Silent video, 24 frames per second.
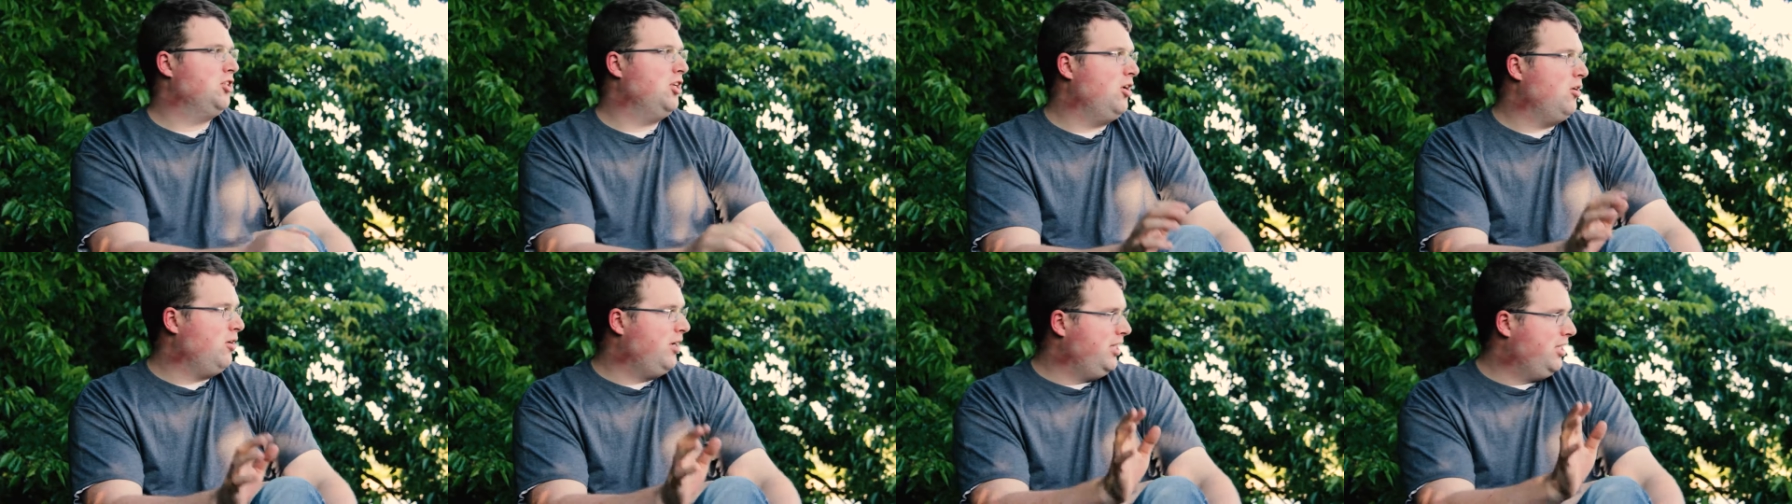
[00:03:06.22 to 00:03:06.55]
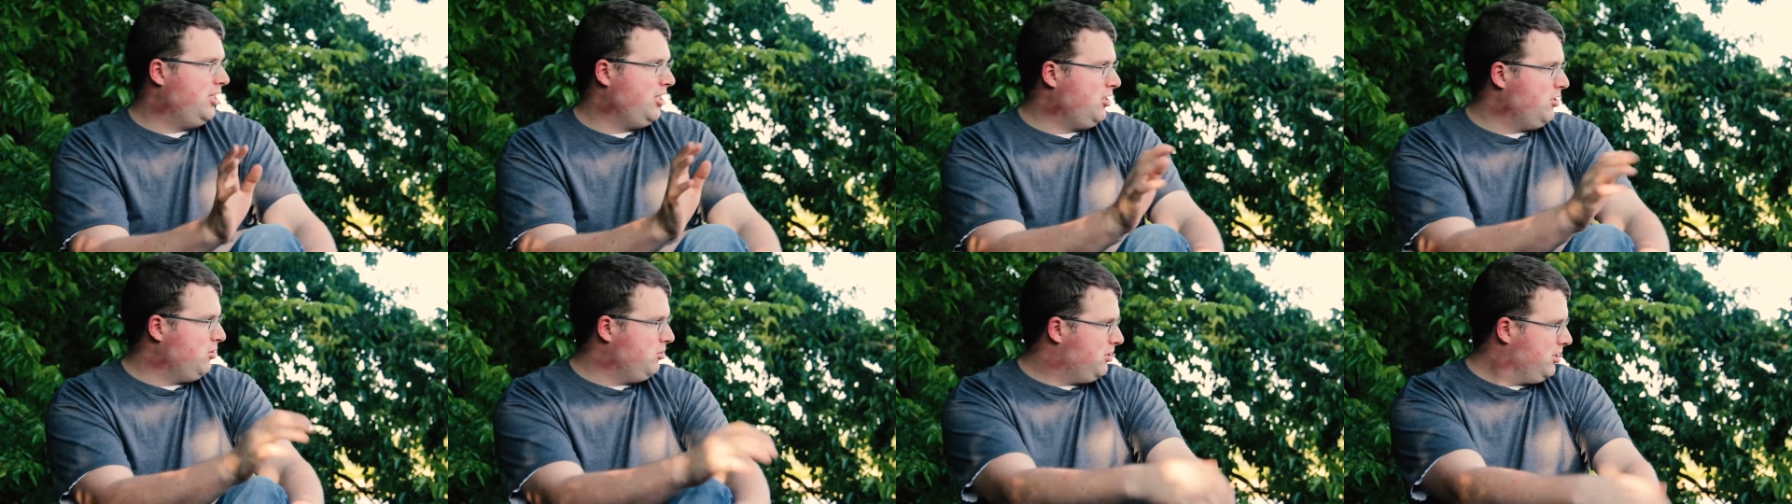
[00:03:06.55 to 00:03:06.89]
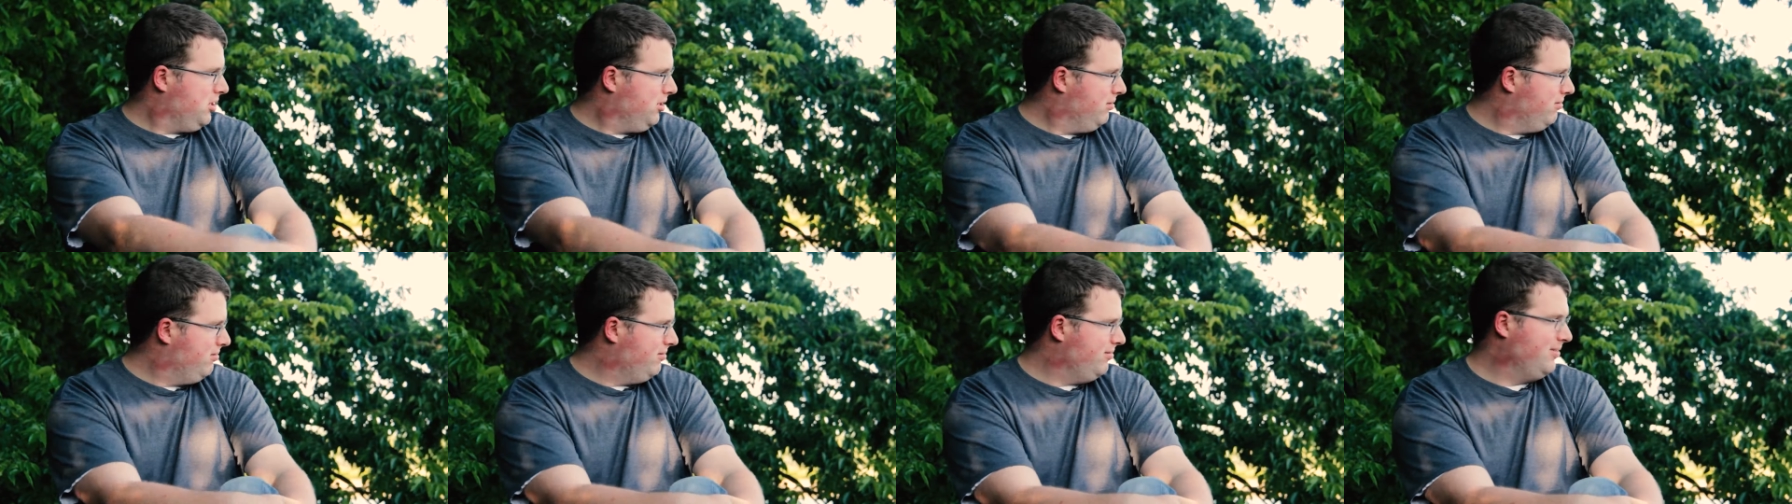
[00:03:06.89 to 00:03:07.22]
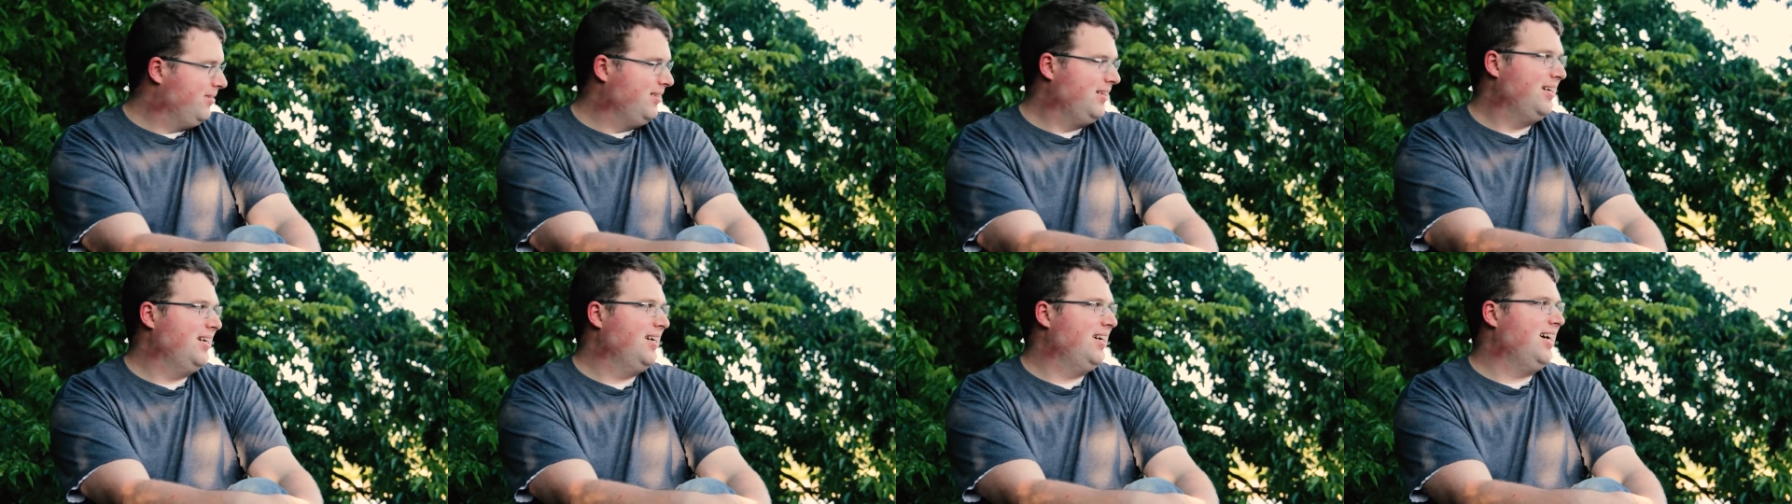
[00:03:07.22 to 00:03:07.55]
no I don't.
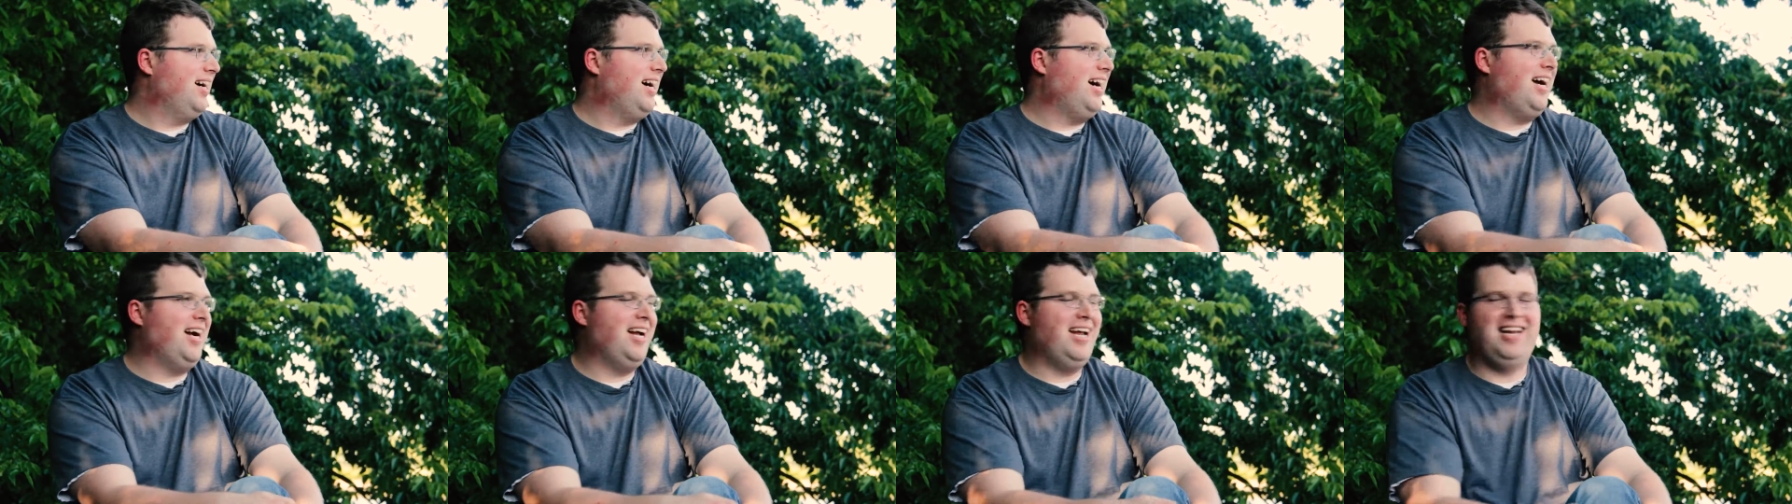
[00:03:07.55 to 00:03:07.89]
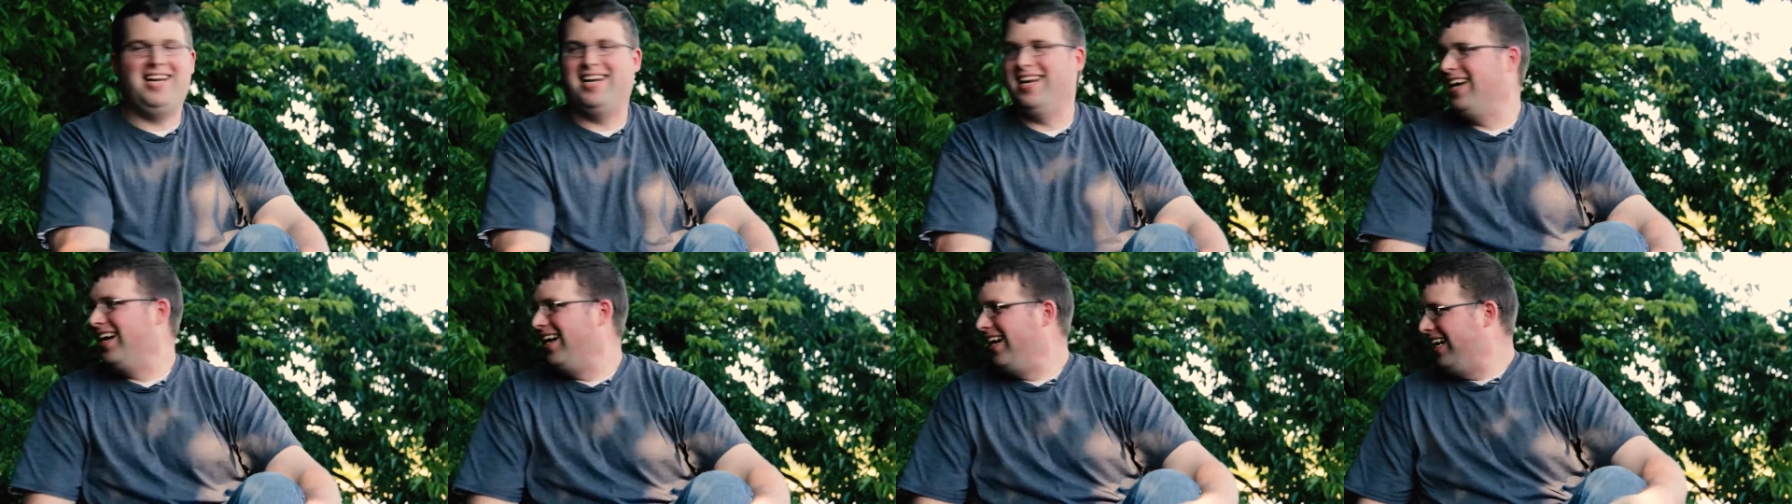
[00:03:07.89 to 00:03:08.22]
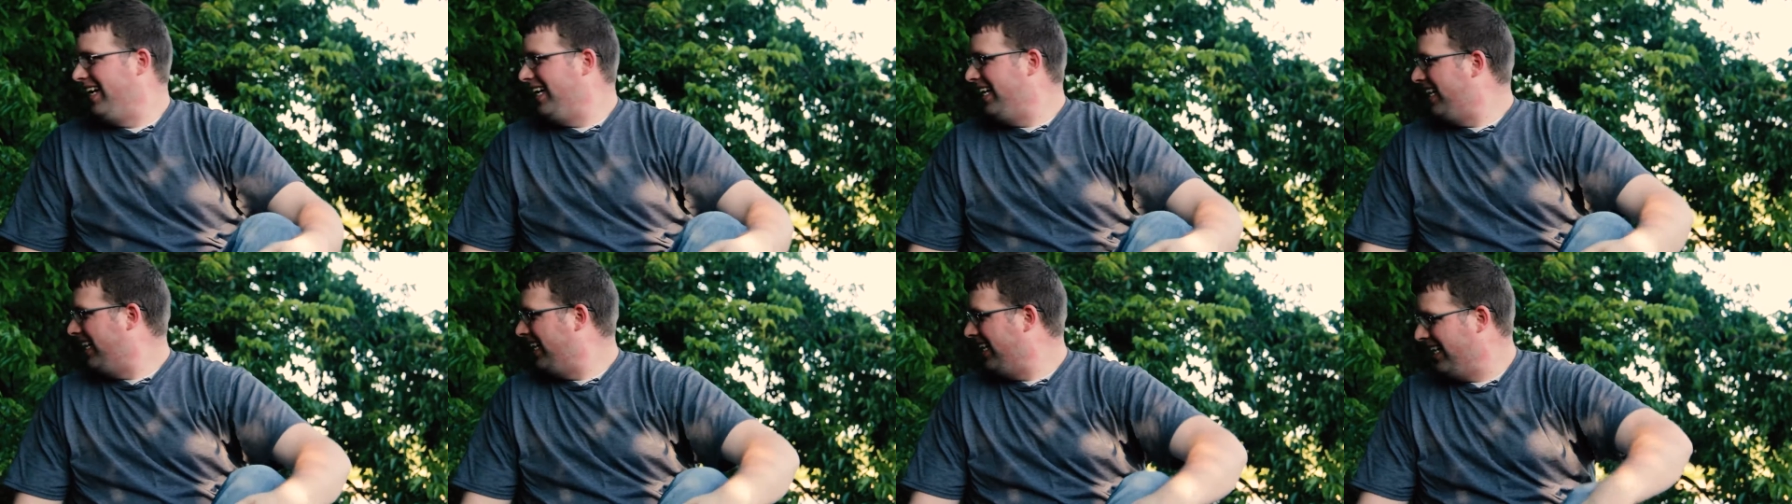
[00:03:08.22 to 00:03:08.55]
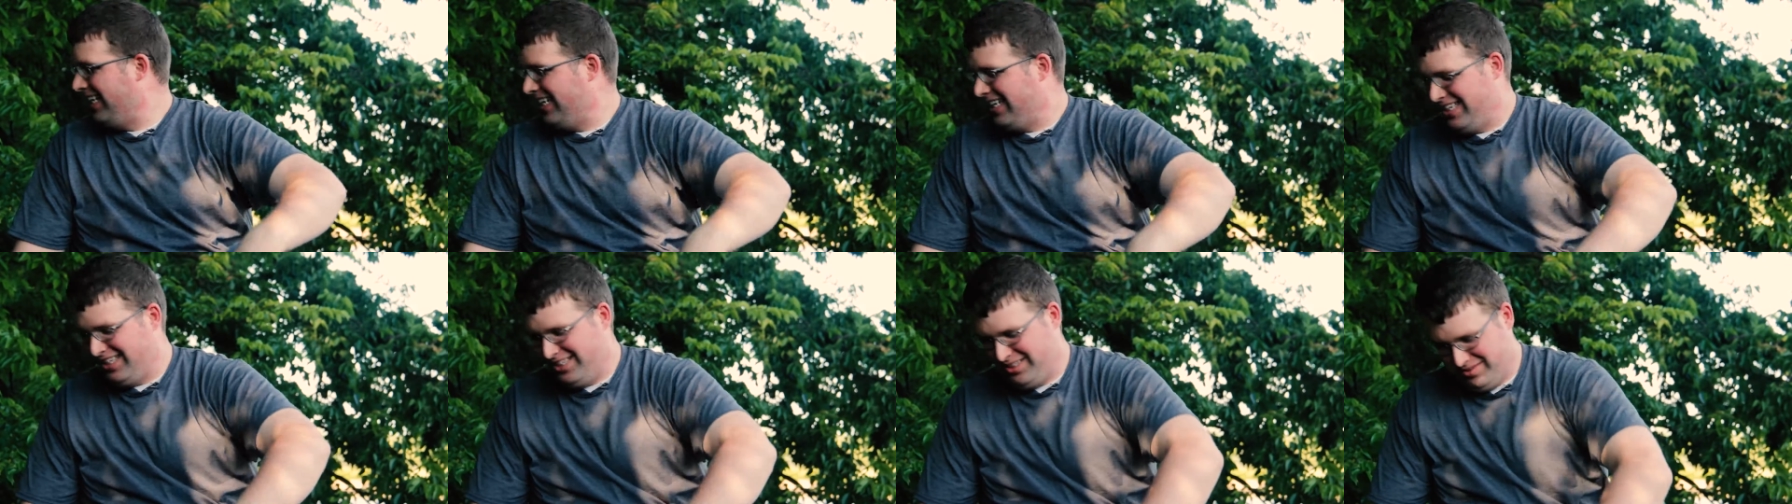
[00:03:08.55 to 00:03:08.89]

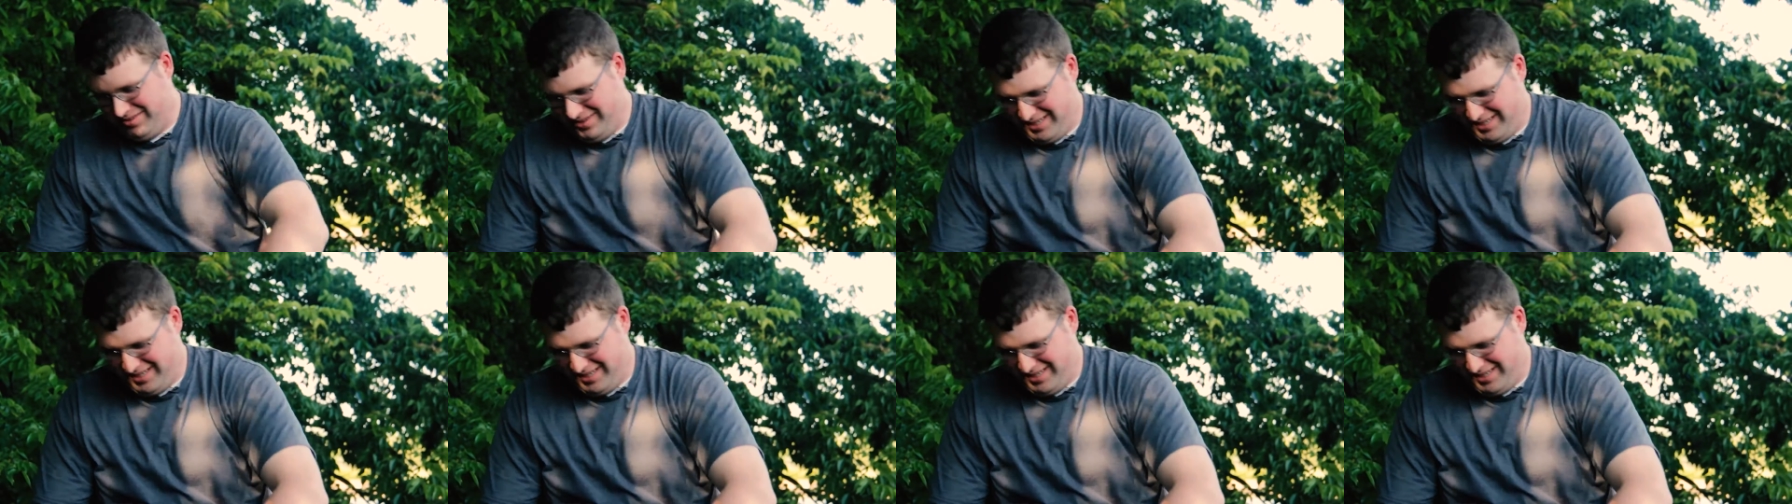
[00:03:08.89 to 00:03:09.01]
Oh